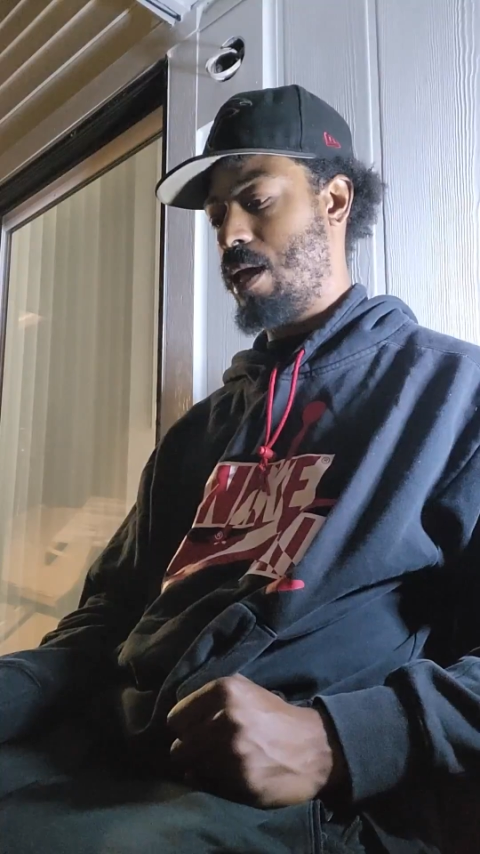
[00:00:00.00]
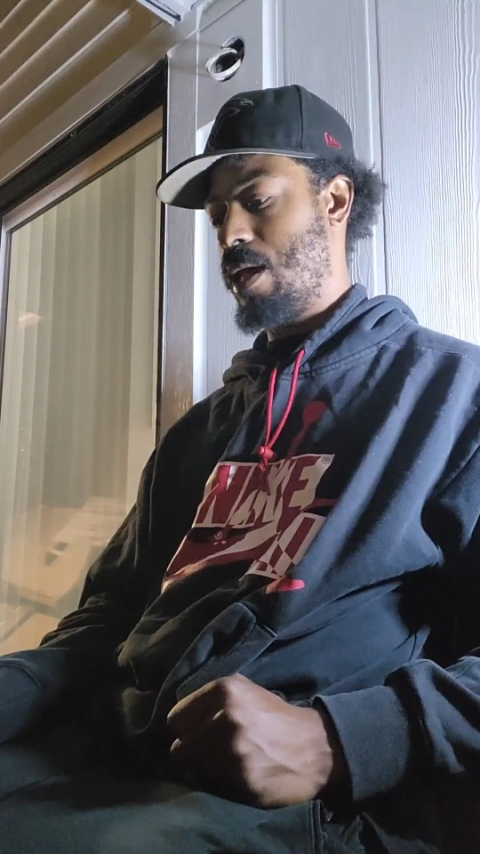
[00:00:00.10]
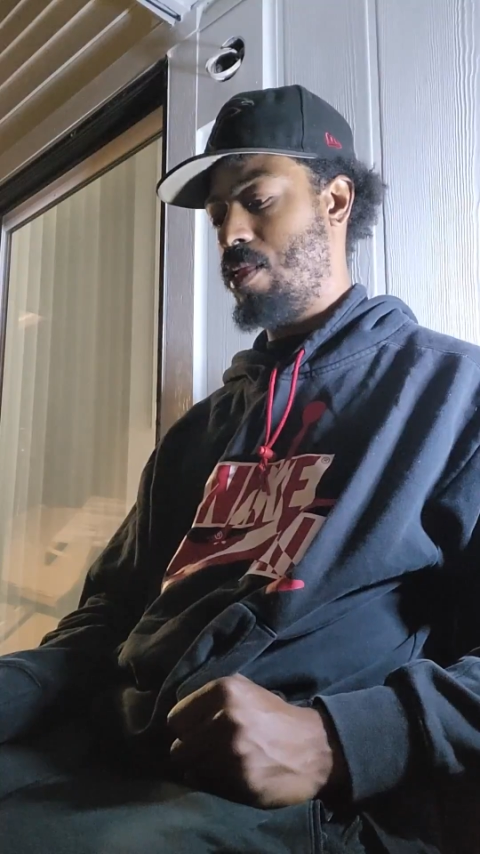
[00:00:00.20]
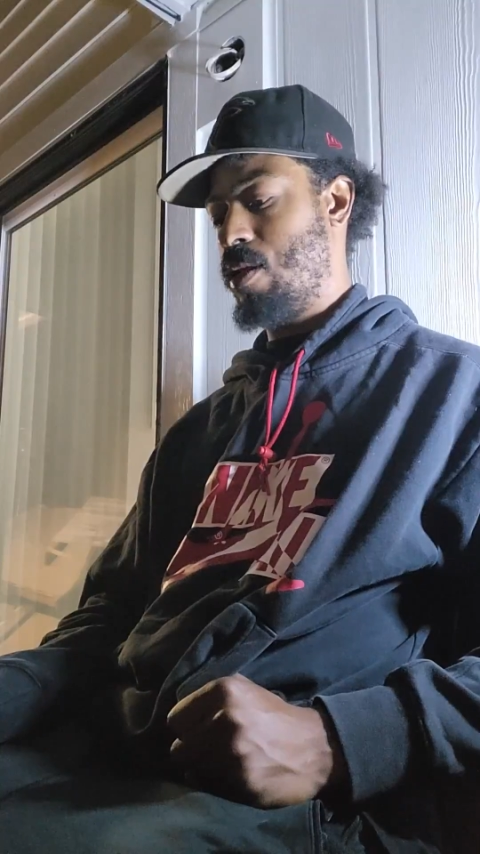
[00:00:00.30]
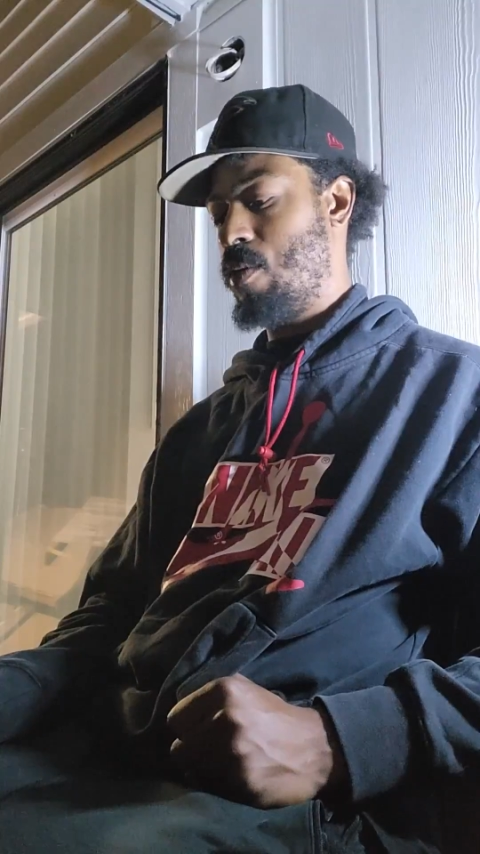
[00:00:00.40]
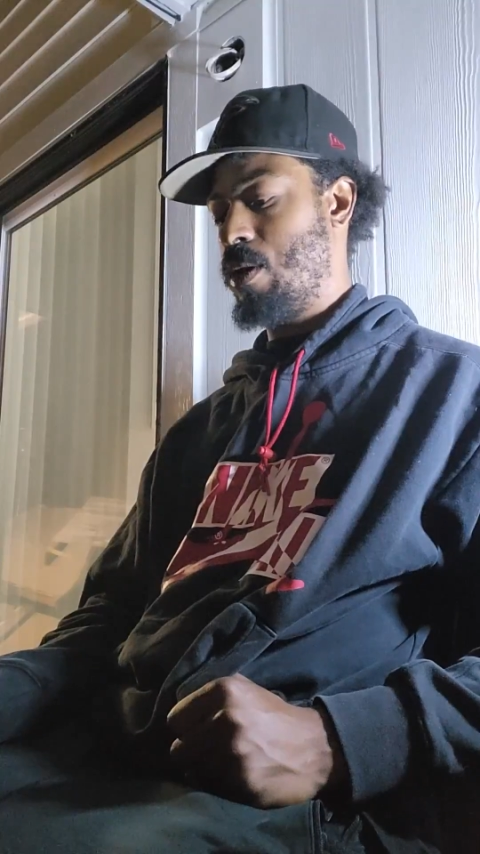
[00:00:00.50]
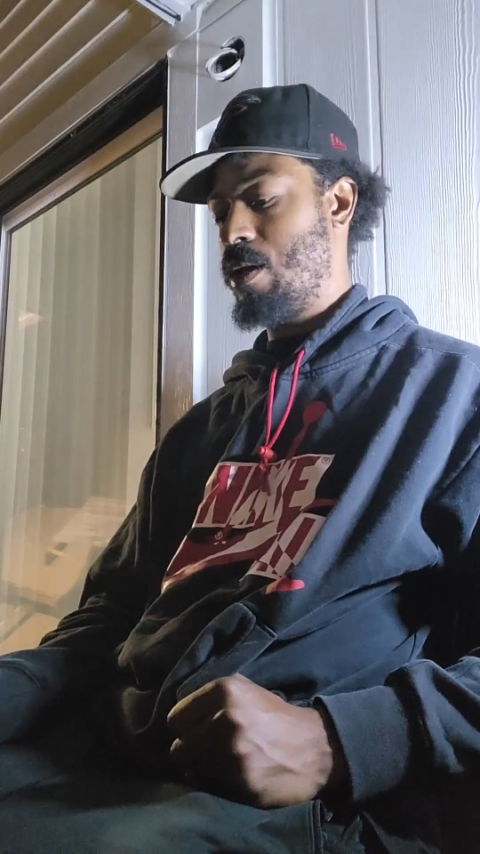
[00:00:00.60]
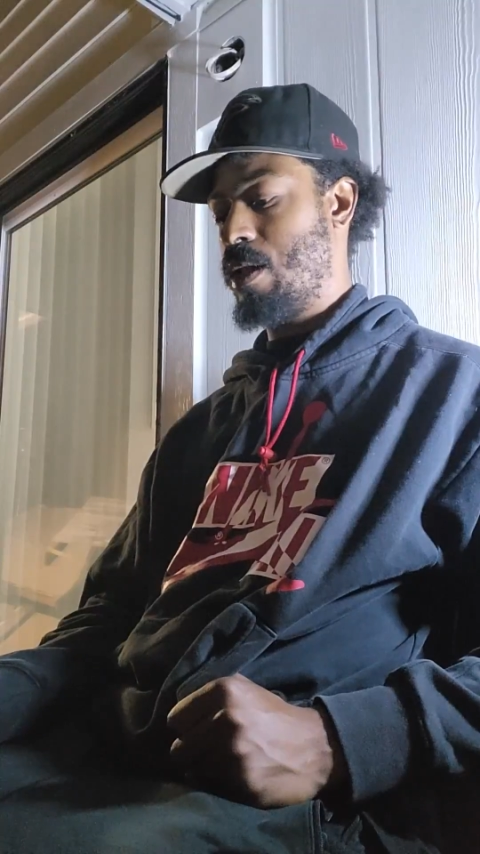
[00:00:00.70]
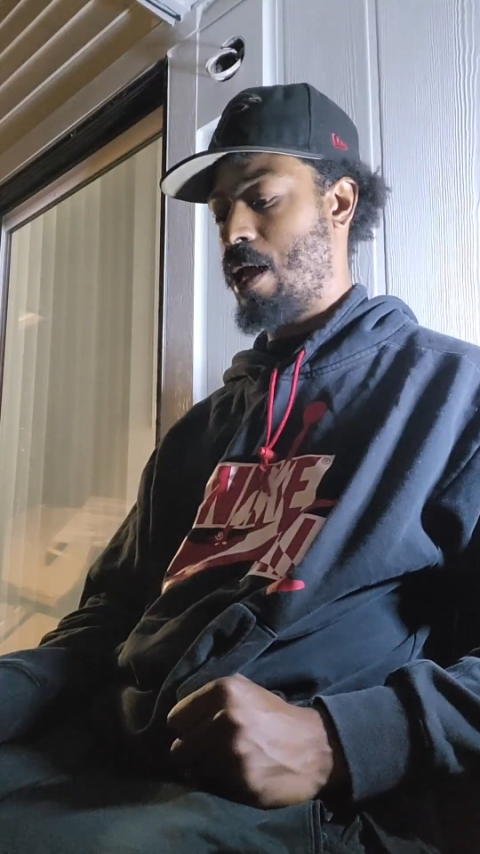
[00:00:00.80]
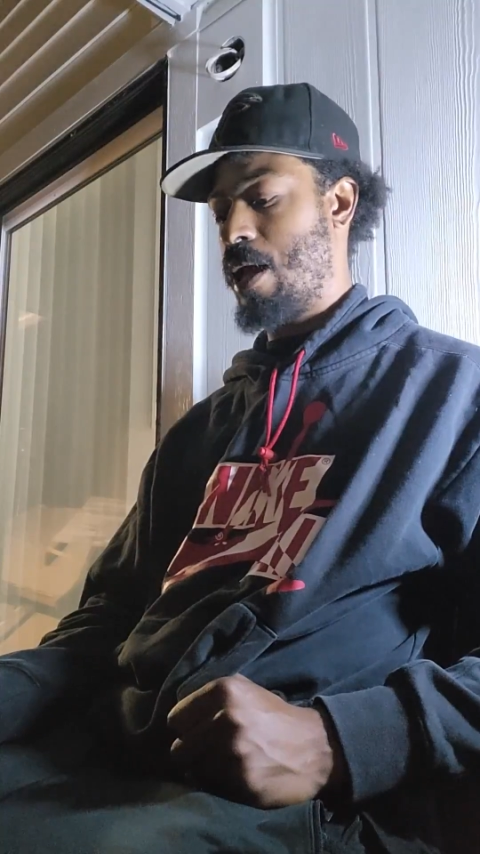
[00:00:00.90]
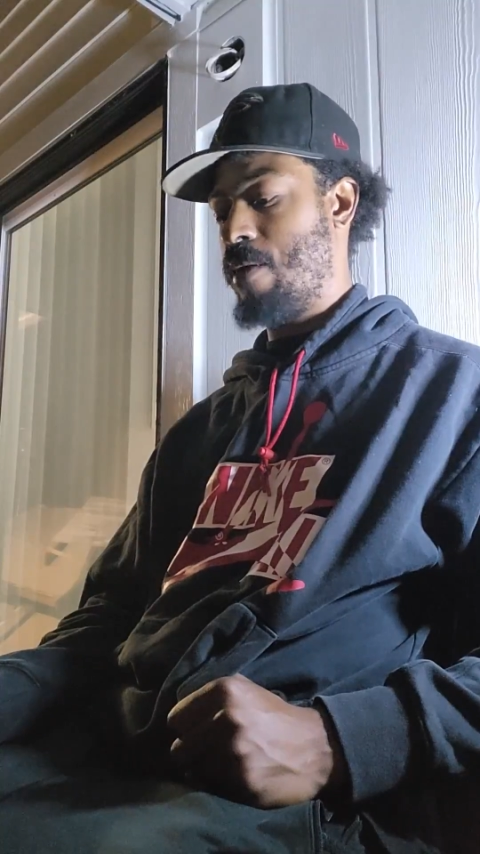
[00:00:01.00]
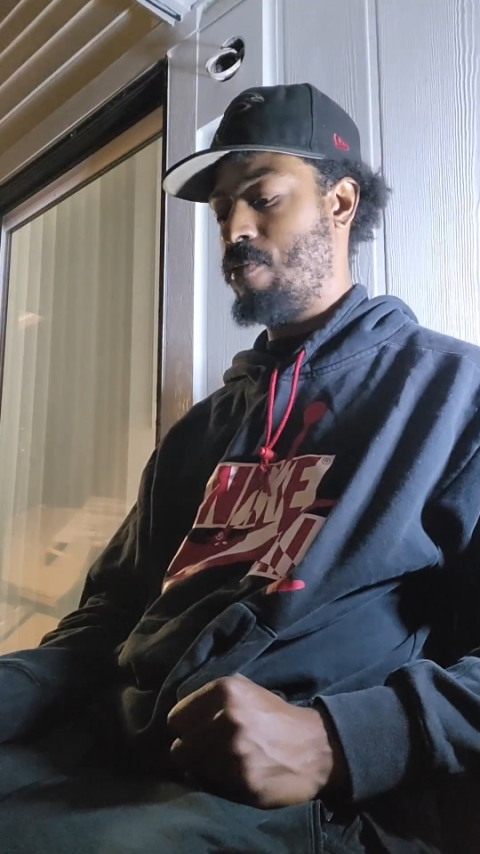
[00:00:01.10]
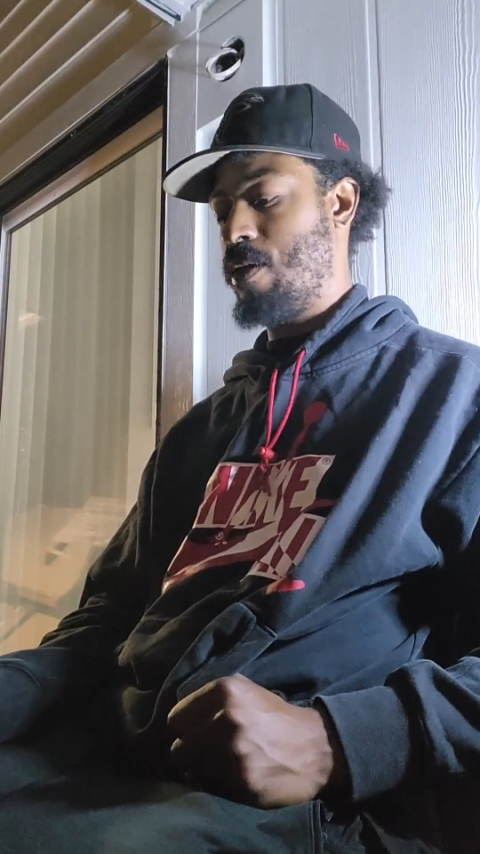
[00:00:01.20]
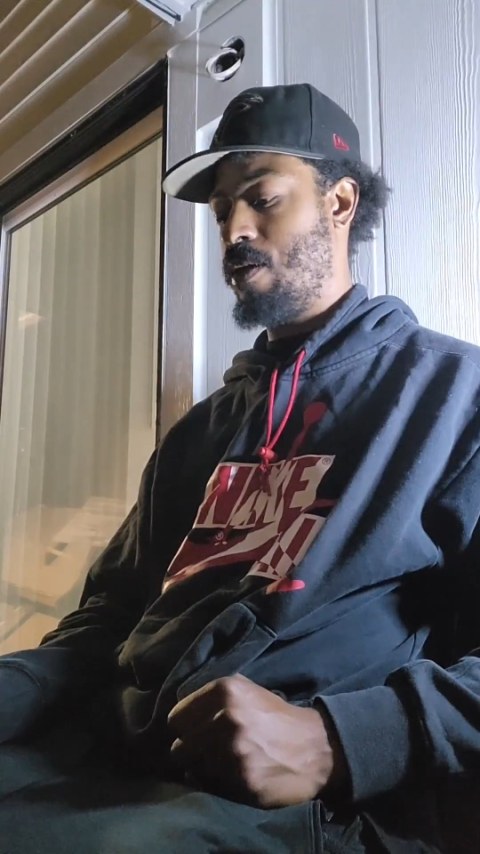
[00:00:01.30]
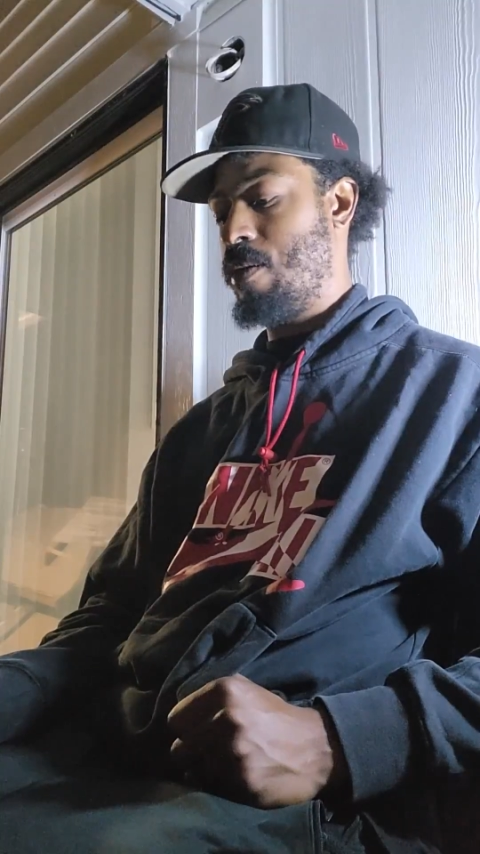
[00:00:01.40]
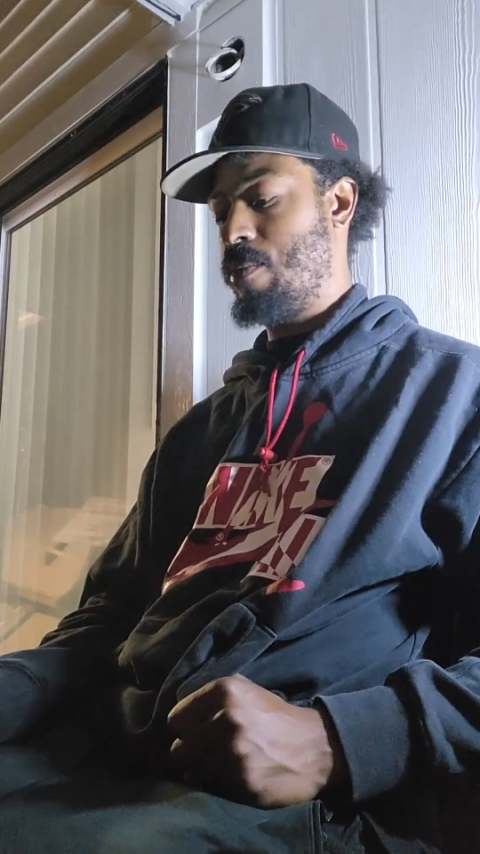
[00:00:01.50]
And though it can have the